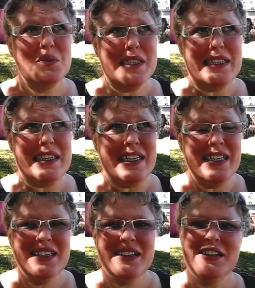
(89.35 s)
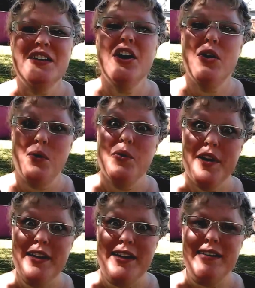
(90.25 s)
Really? No,
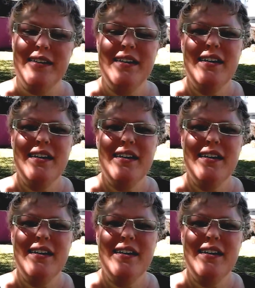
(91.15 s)
really.